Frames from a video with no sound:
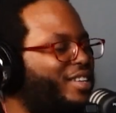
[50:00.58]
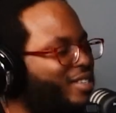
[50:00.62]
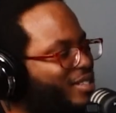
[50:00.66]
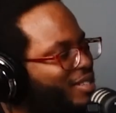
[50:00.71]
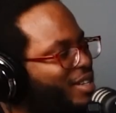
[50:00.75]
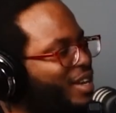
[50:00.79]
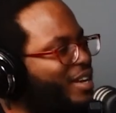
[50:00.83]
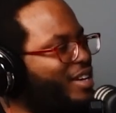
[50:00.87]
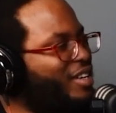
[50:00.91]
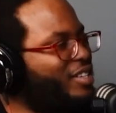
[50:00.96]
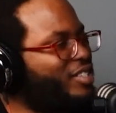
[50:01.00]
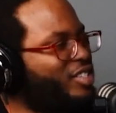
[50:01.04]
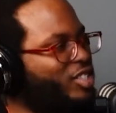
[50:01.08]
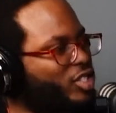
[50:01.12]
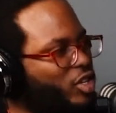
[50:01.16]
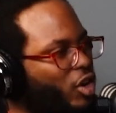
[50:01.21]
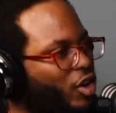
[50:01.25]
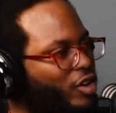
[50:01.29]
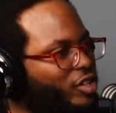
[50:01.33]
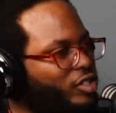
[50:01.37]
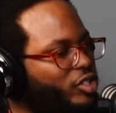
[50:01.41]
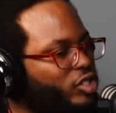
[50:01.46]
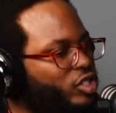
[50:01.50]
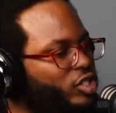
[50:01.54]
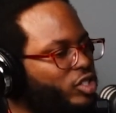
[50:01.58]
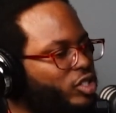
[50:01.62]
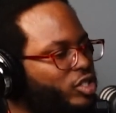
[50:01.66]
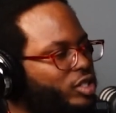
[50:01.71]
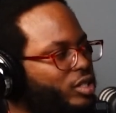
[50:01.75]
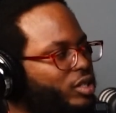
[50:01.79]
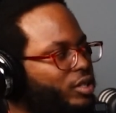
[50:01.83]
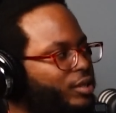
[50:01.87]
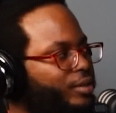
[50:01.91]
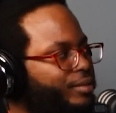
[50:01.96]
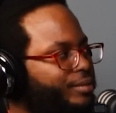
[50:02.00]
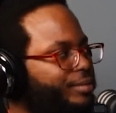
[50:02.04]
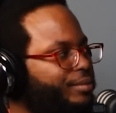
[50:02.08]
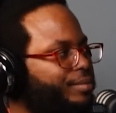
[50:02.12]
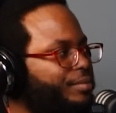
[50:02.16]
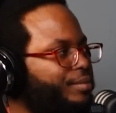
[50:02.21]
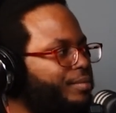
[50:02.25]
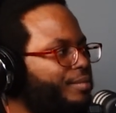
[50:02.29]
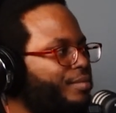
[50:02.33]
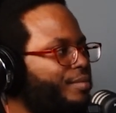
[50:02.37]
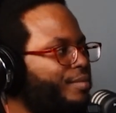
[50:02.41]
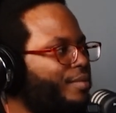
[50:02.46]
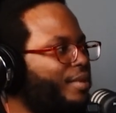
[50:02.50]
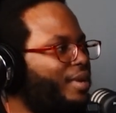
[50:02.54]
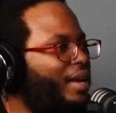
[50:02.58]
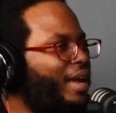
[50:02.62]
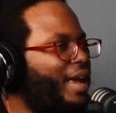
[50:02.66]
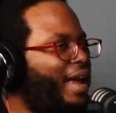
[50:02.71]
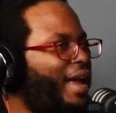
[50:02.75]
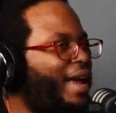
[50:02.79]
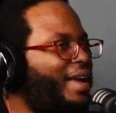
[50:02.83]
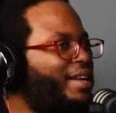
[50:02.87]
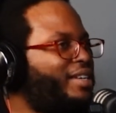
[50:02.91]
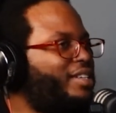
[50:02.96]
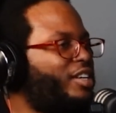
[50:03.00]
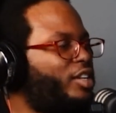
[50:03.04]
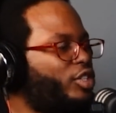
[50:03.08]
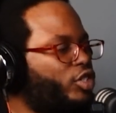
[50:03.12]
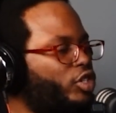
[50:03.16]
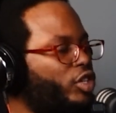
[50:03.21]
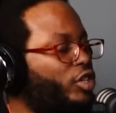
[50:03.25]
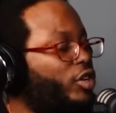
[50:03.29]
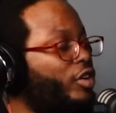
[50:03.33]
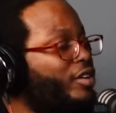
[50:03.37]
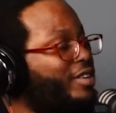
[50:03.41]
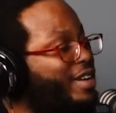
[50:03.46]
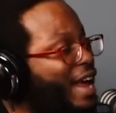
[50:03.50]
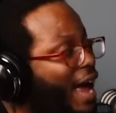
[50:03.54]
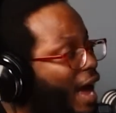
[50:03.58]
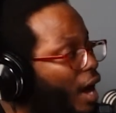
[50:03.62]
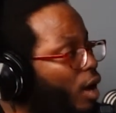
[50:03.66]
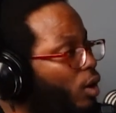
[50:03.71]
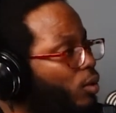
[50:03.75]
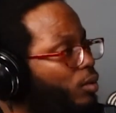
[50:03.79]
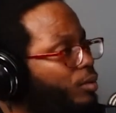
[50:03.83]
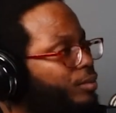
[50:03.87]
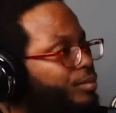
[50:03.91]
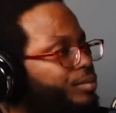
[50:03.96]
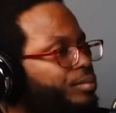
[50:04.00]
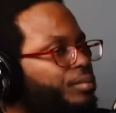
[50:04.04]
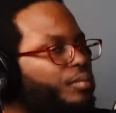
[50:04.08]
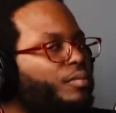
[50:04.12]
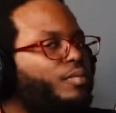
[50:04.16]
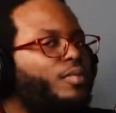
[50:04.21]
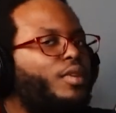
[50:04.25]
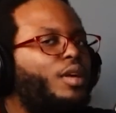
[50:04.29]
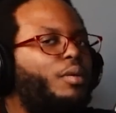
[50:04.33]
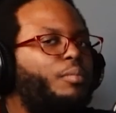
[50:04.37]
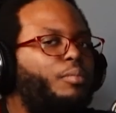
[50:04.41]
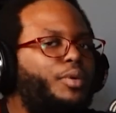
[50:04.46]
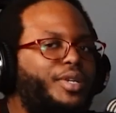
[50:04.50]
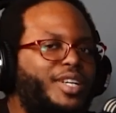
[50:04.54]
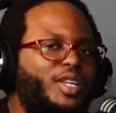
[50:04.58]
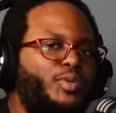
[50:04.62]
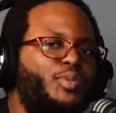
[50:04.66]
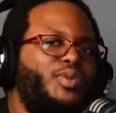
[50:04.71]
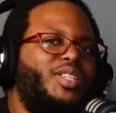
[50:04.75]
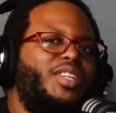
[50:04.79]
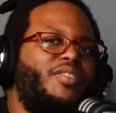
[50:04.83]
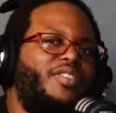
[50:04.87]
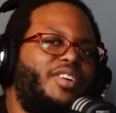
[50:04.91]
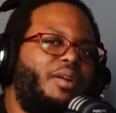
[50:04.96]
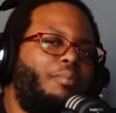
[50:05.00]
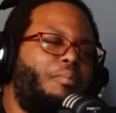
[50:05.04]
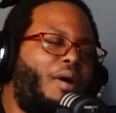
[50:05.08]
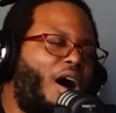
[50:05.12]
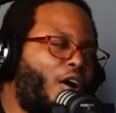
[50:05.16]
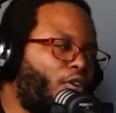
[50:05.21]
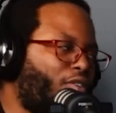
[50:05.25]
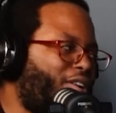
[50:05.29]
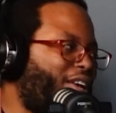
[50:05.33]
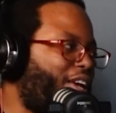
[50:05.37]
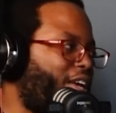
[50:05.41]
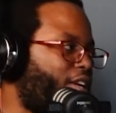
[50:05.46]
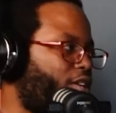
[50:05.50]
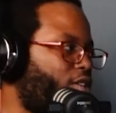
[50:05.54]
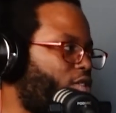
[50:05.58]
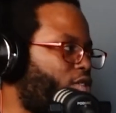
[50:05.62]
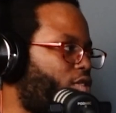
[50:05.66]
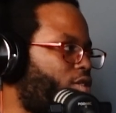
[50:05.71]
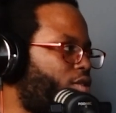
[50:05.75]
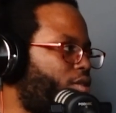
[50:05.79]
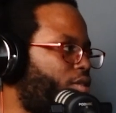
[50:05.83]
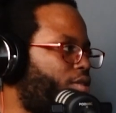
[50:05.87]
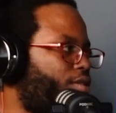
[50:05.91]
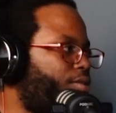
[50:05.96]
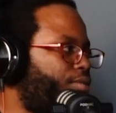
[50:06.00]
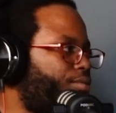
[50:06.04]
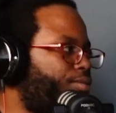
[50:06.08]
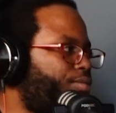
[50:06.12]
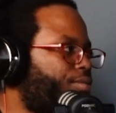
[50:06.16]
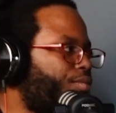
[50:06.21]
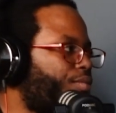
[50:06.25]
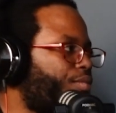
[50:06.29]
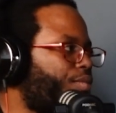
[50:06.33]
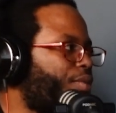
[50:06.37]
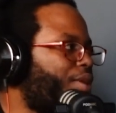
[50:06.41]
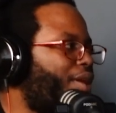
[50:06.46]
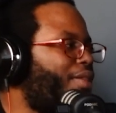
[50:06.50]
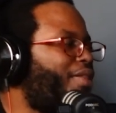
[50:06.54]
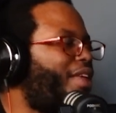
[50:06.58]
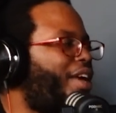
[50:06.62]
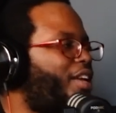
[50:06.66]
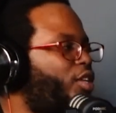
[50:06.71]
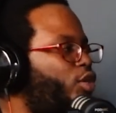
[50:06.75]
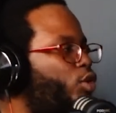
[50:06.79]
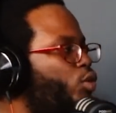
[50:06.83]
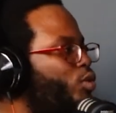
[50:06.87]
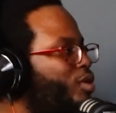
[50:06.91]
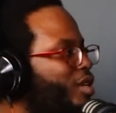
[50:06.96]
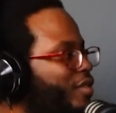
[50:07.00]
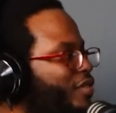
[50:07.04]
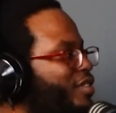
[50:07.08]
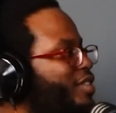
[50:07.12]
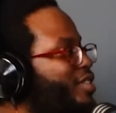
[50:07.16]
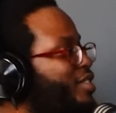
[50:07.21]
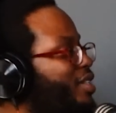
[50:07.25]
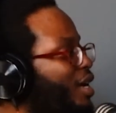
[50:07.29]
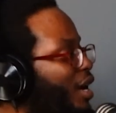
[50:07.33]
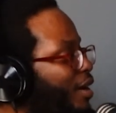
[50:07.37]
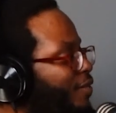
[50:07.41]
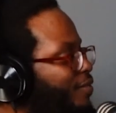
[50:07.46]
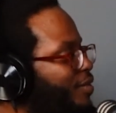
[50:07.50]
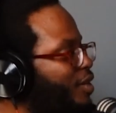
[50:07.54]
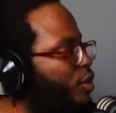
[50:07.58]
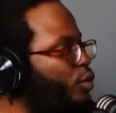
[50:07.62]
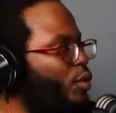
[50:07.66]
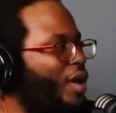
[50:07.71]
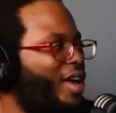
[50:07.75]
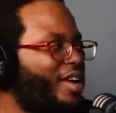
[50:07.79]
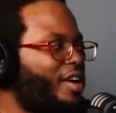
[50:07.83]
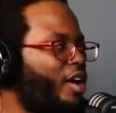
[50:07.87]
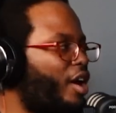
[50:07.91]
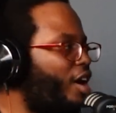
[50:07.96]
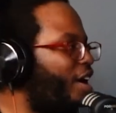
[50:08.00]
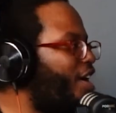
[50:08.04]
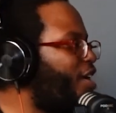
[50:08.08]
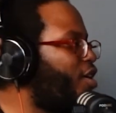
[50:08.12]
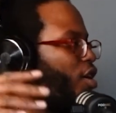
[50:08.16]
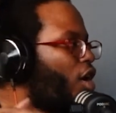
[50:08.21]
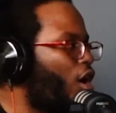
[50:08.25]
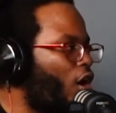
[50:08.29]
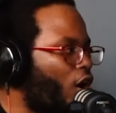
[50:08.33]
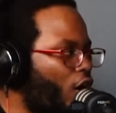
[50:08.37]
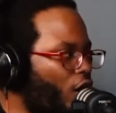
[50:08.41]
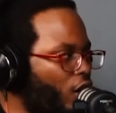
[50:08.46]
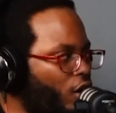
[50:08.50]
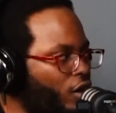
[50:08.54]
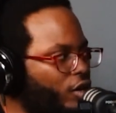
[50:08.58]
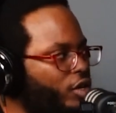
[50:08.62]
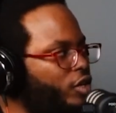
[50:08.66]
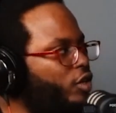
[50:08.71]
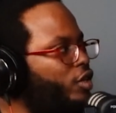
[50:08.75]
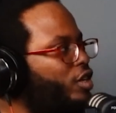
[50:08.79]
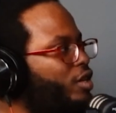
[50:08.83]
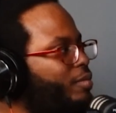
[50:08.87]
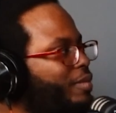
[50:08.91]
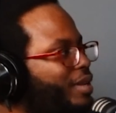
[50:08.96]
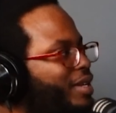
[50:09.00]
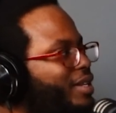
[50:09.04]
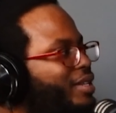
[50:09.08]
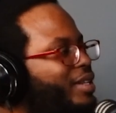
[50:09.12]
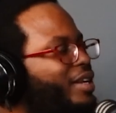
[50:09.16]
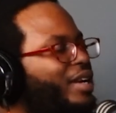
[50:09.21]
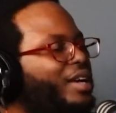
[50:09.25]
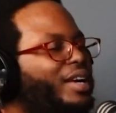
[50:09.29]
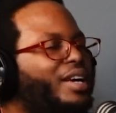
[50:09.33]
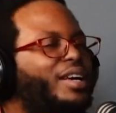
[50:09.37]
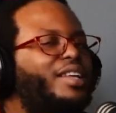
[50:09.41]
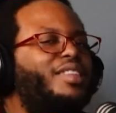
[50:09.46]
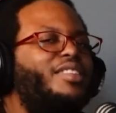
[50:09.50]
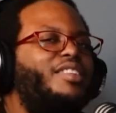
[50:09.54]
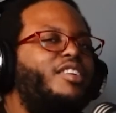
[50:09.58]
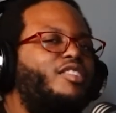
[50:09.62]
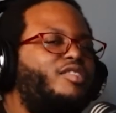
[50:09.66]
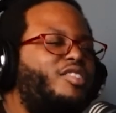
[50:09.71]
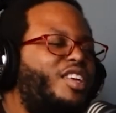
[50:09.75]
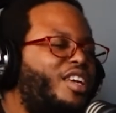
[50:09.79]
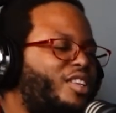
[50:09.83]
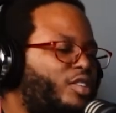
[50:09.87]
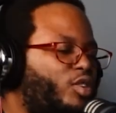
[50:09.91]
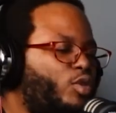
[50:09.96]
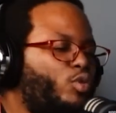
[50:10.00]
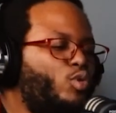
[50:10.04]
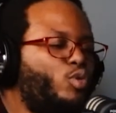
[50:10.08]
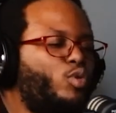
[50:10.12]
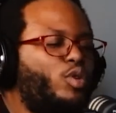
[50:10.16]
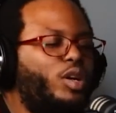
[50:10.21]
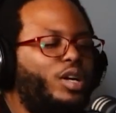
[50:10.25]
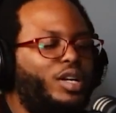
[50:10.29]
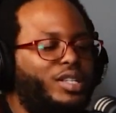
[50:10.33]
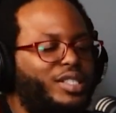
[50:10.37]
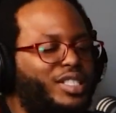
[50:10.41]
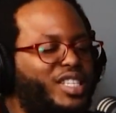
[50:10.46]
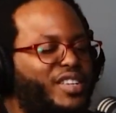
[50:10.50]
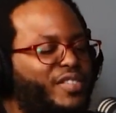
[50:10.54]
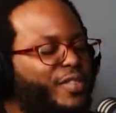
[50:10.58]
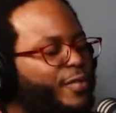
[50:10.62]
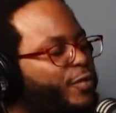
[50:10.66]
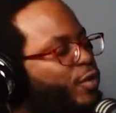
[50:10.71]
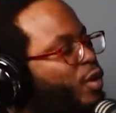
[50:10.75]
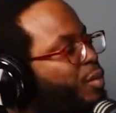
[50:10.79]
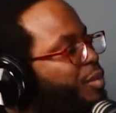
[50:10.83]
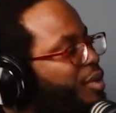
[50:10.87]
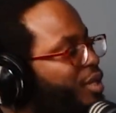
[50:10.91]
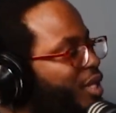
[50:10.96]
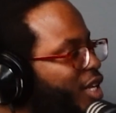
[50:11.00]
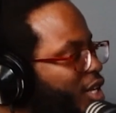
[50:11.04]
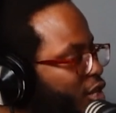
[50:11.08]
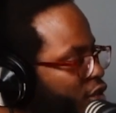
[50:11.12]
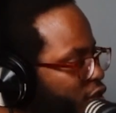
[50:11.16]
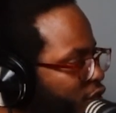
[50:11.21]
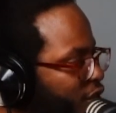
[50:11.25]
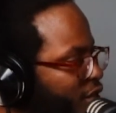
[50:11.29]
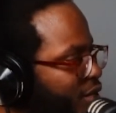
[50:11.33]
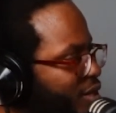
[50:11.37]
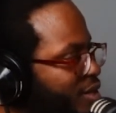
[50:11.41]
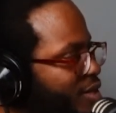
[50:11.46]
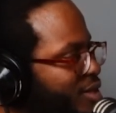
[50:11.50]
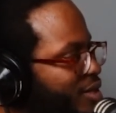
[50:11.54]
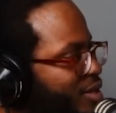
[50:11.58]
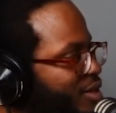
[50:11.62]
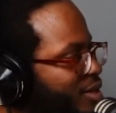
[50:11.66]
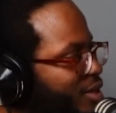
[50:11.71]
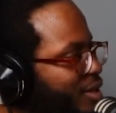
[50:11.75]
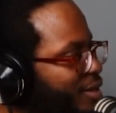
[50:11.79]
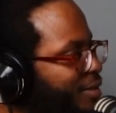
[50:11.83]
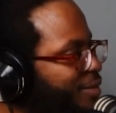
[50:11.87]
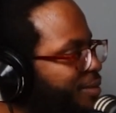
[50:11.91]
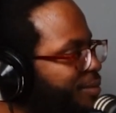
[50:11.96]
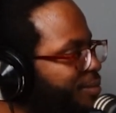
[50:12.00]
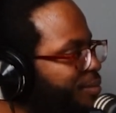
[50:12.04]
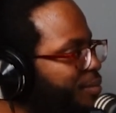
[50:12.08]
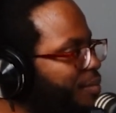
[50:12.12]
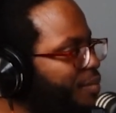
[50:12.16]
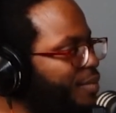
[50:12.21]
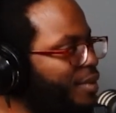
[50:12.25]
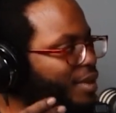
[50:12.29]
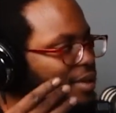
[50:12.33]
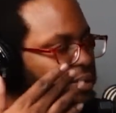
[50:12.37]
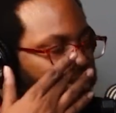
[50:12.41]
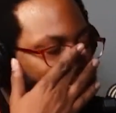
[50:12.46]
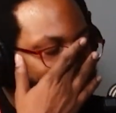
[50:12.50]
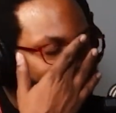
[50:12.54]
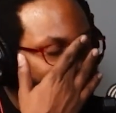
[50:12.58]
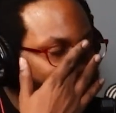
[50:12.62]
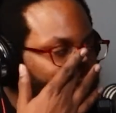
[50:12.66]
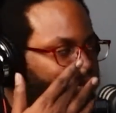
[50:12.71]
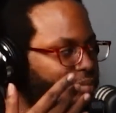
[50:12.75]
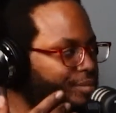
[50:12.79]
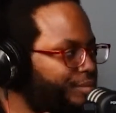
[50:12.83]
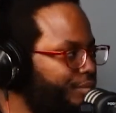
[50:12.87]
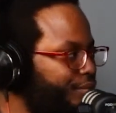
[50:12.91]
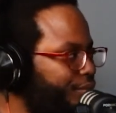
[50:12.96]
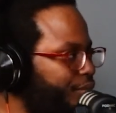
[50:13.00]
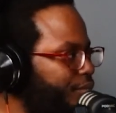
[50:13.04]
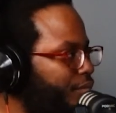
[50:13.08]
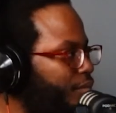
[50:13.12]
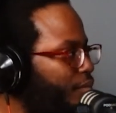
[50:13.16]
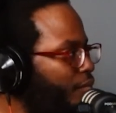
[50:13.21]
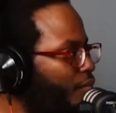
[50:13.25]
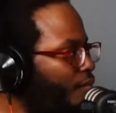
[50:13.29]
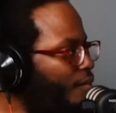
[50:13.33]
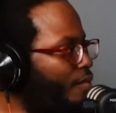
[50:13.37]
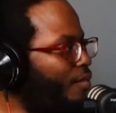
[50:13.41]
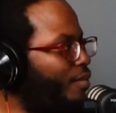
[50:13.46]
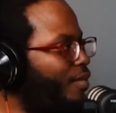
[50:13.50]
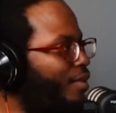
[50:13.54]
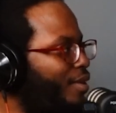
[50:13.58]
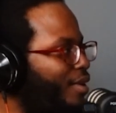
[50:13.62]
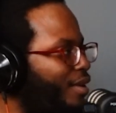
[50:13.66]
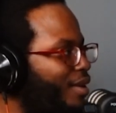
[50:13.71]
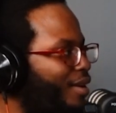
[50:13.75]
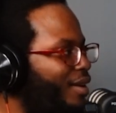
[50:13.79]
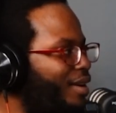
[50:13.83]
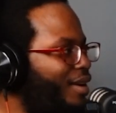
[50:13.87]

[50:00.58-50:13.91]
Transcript: is like a starch and a sugar. Now, because we live in a modern age, they do different stuff. They do agar agar, you know what I mean? Mm. They, they do different formulations. Agar Agar sounds like a Pokemon.